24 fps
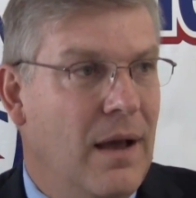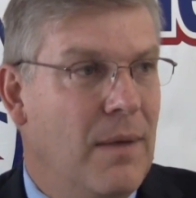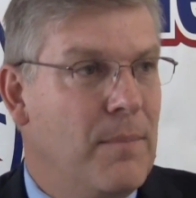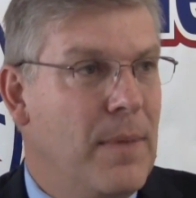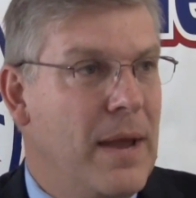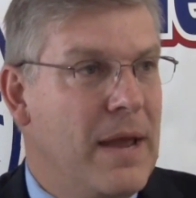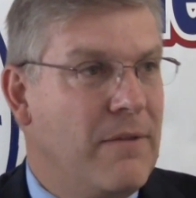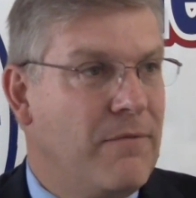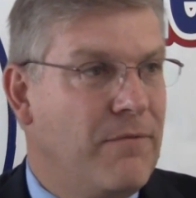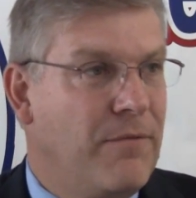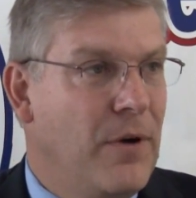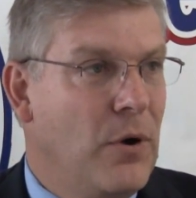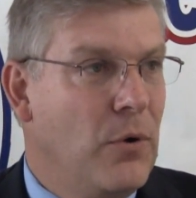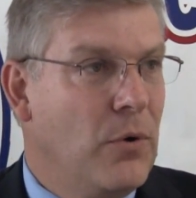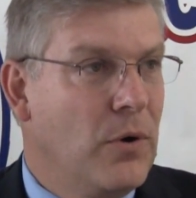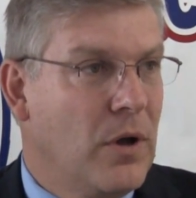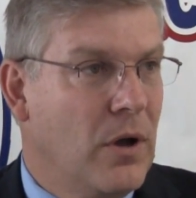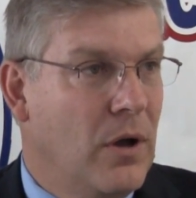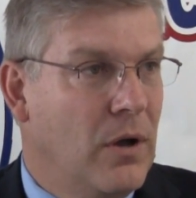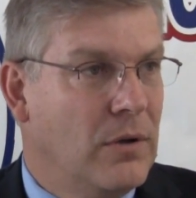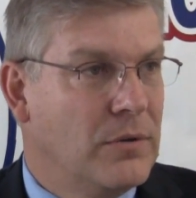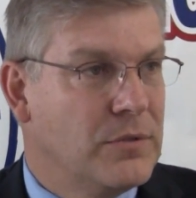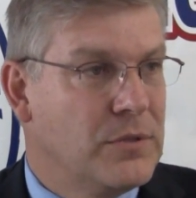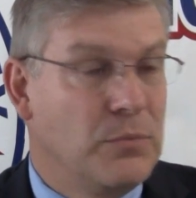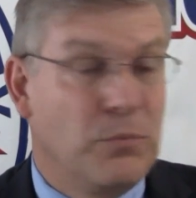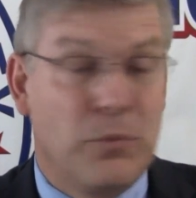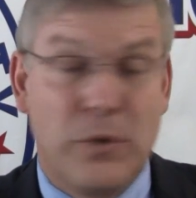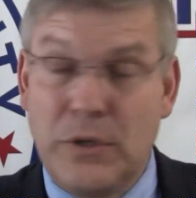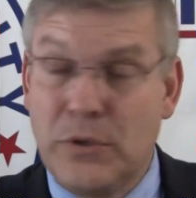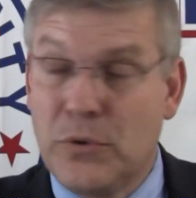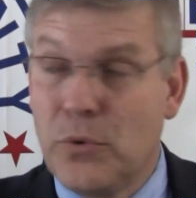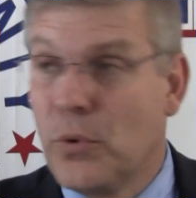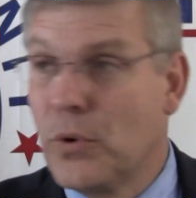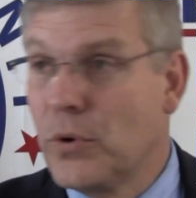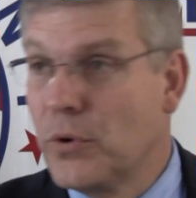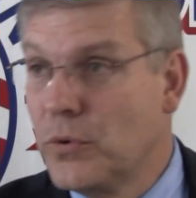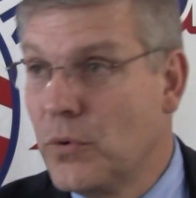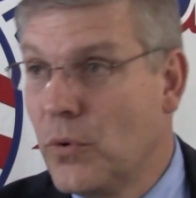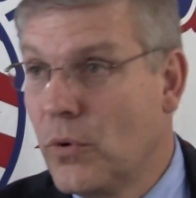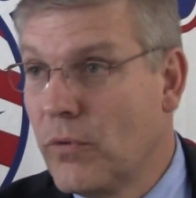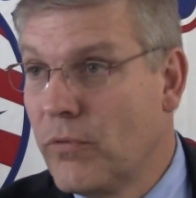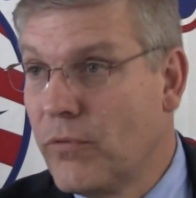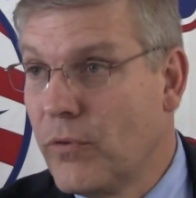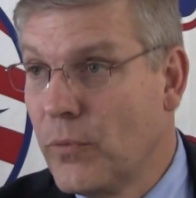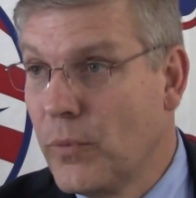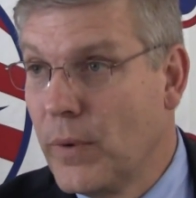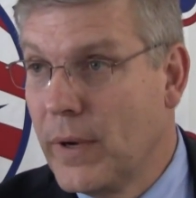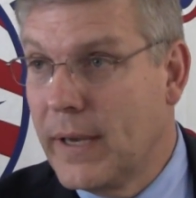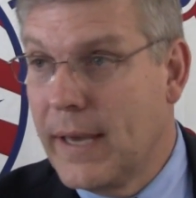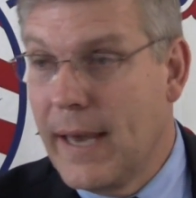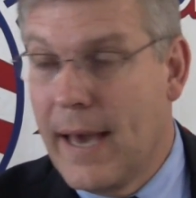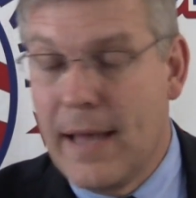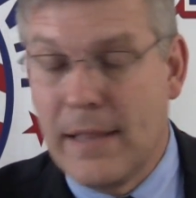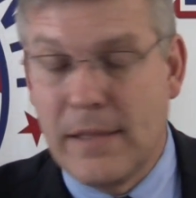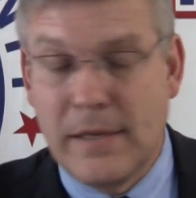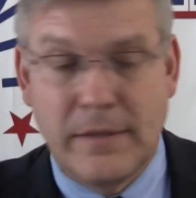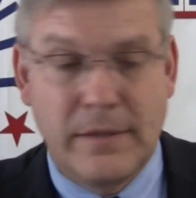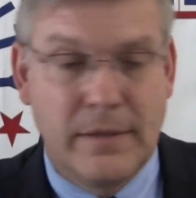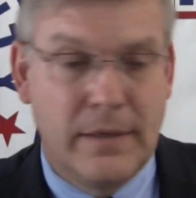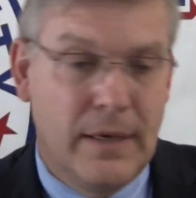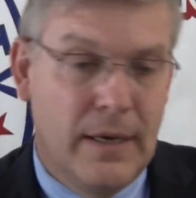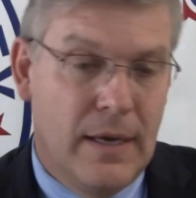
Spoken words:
Made phone calls and went door to door for Rick Allen.